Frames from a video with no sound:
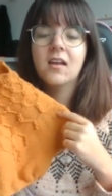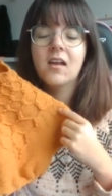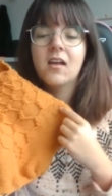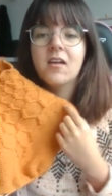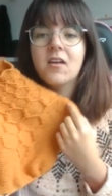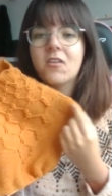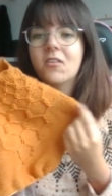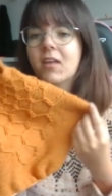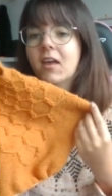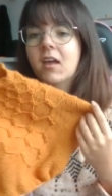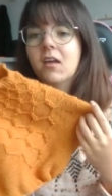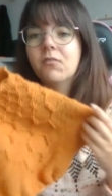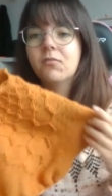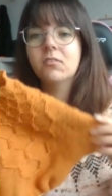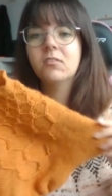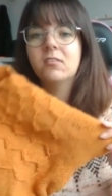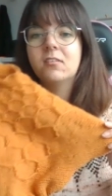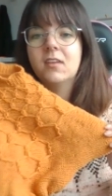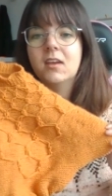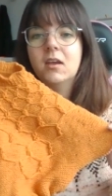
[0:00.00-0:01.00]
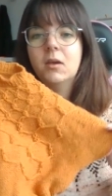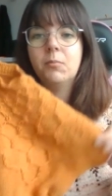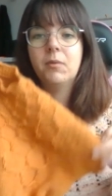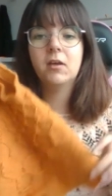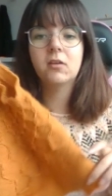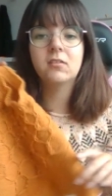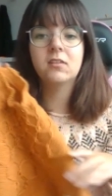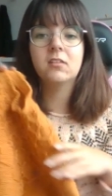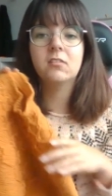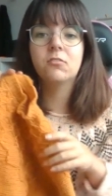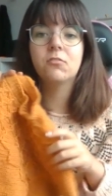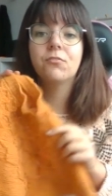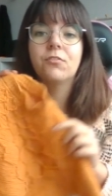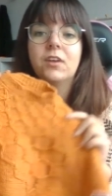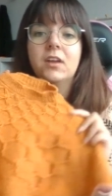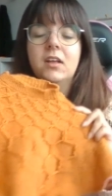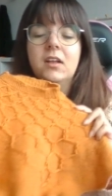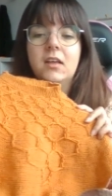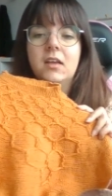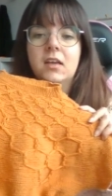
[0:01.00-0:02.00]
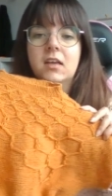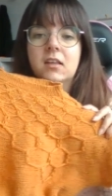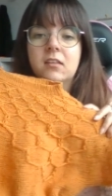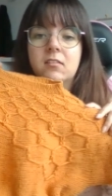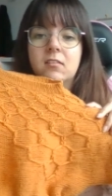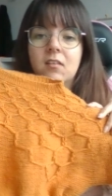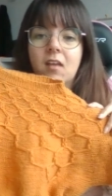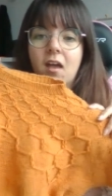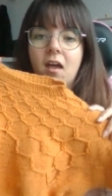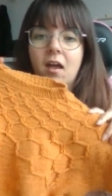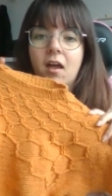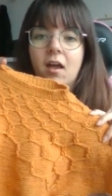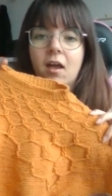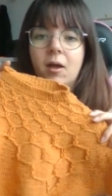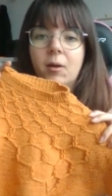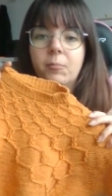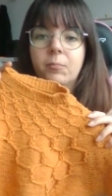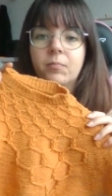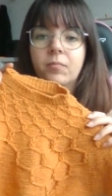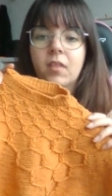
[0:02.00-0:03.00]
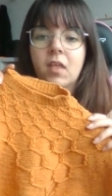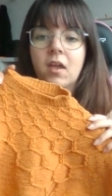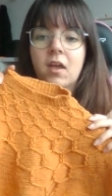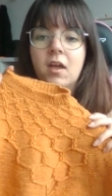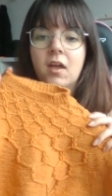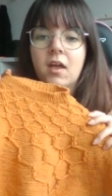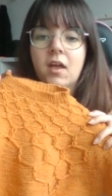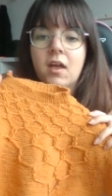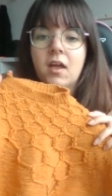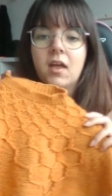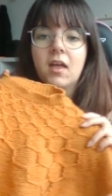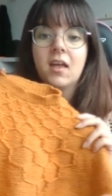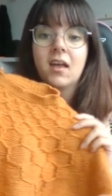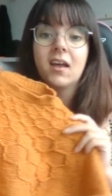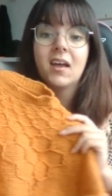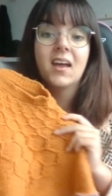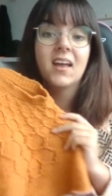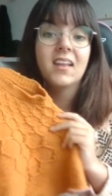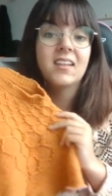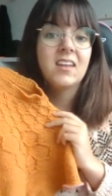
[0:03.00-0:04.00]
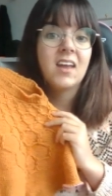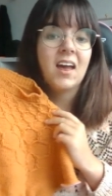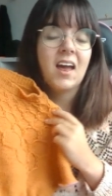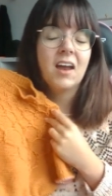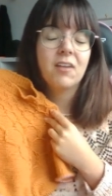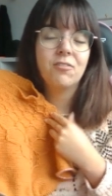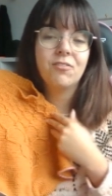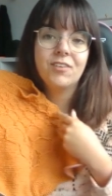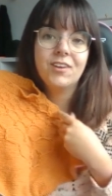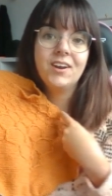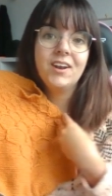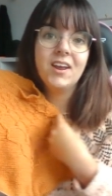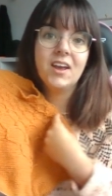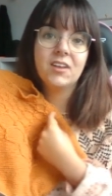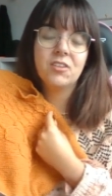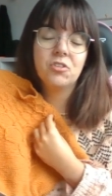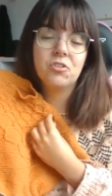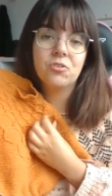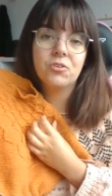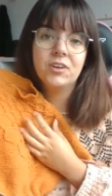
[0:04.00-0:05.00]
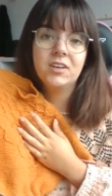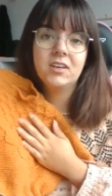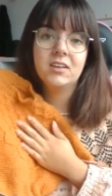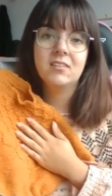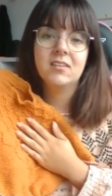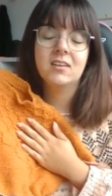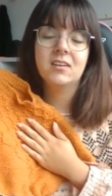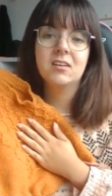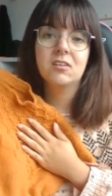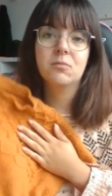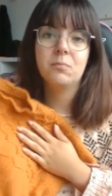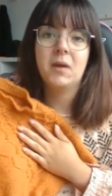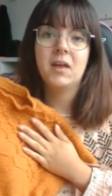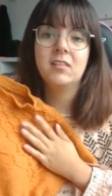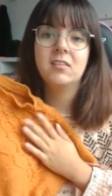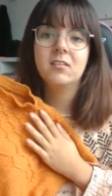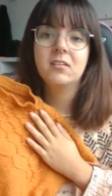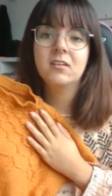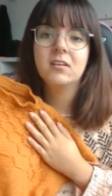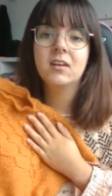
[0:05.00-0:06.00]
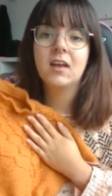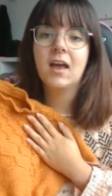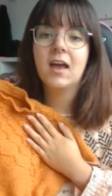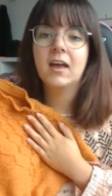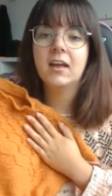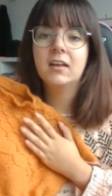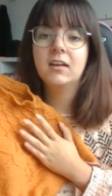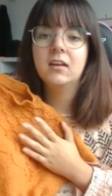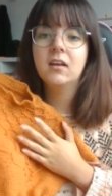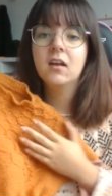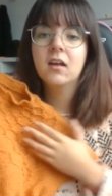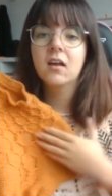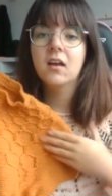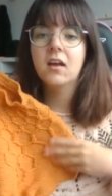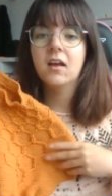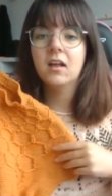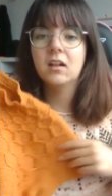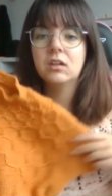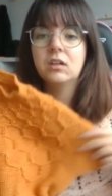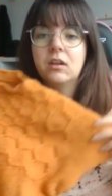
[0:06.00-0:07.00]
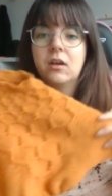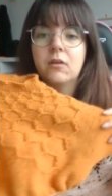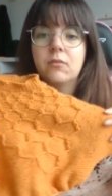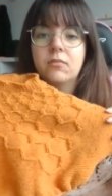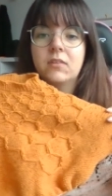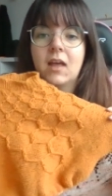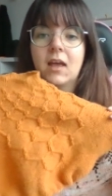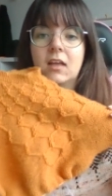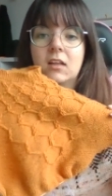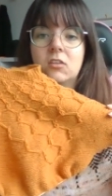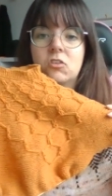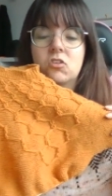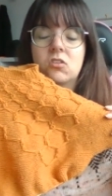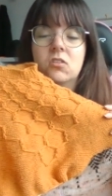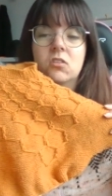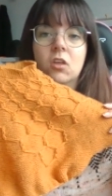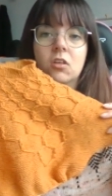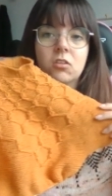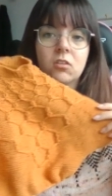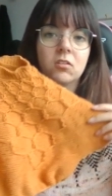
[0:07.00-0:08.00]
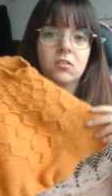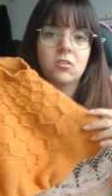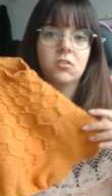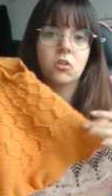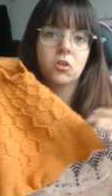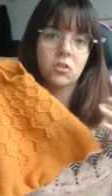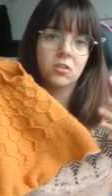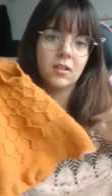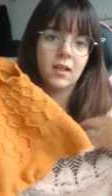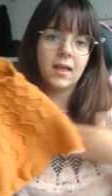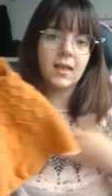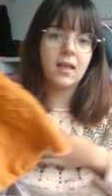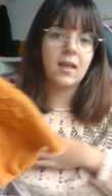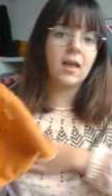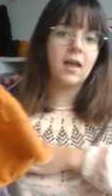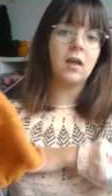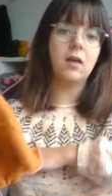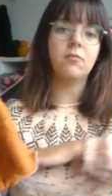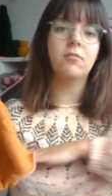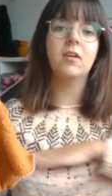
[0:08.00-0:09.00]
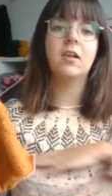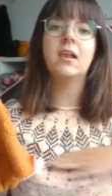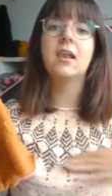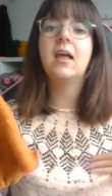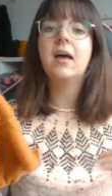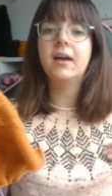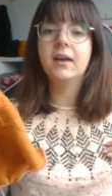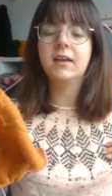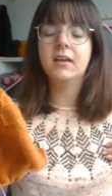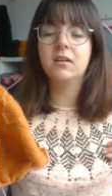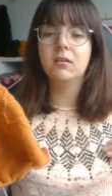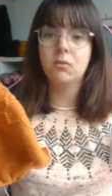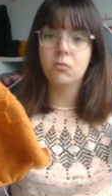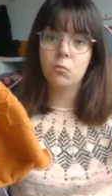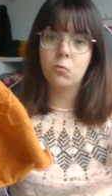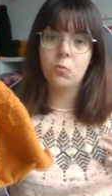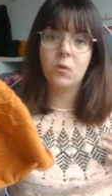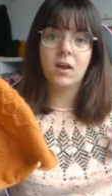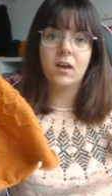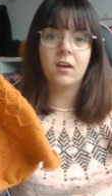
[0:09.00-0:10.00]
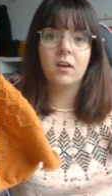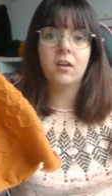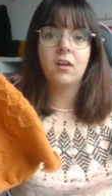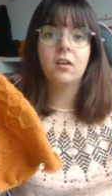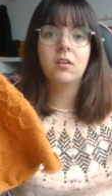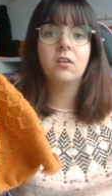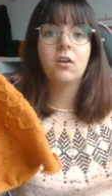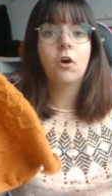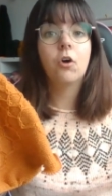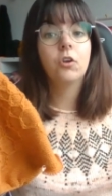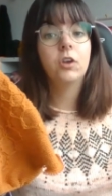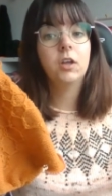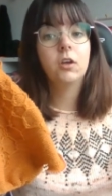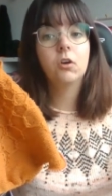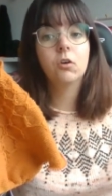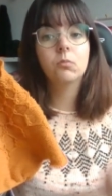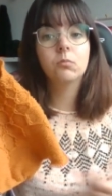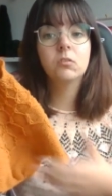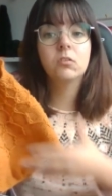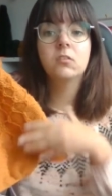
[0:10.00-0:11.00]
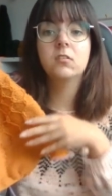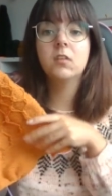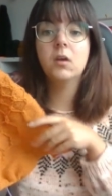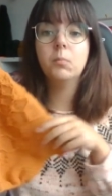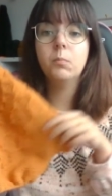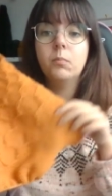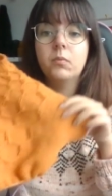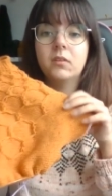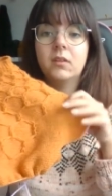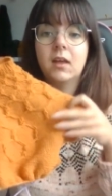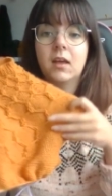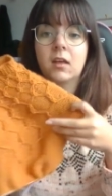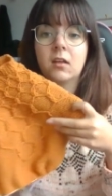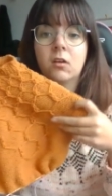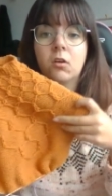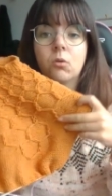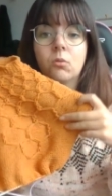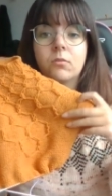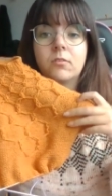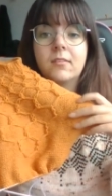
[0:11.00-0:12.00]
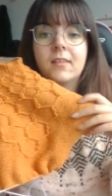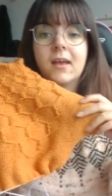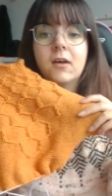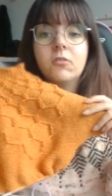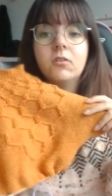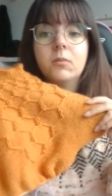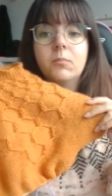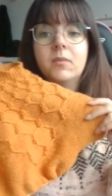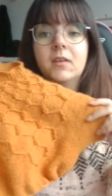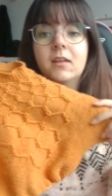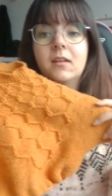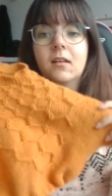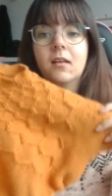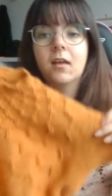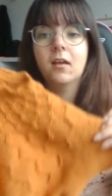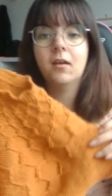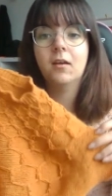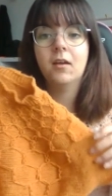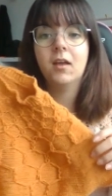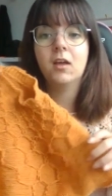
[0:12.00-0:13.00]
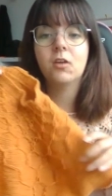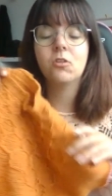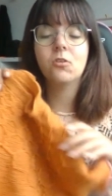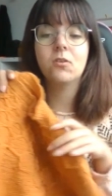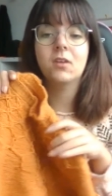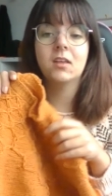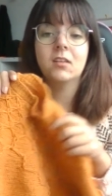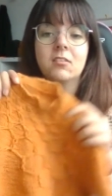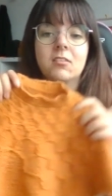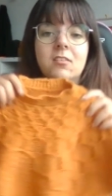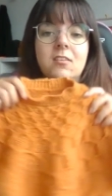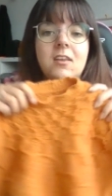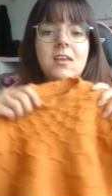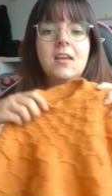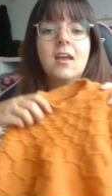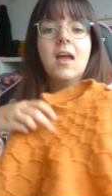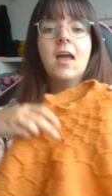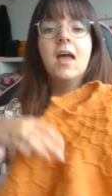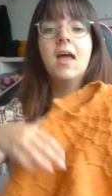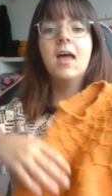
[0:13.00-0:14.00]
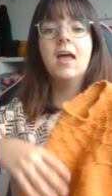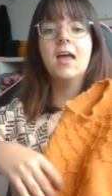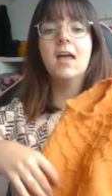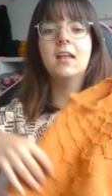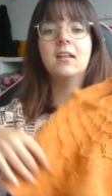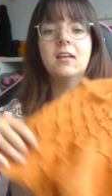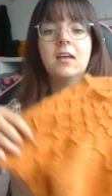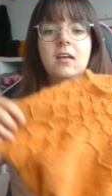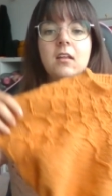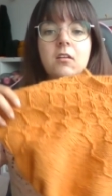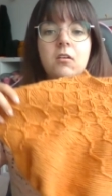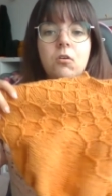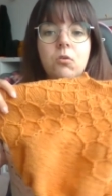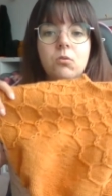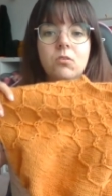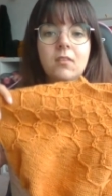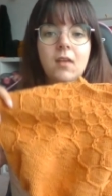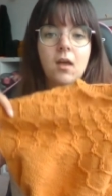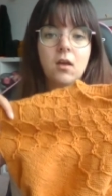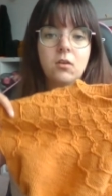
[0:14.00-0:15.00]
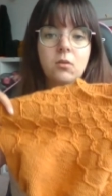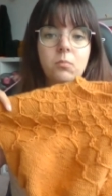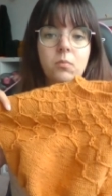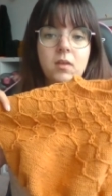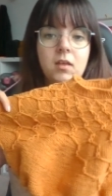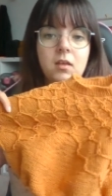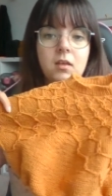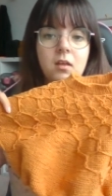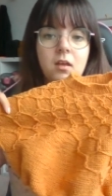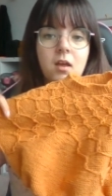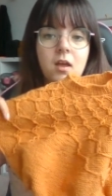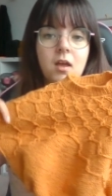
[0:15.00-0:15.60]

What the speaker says: All I have to say about this really is that I really enjoy knitting this pattern. I love that it doesn't just like have a line where the honeycombs stop, but that it goes down a bit, as you can see, and that it goes down a bit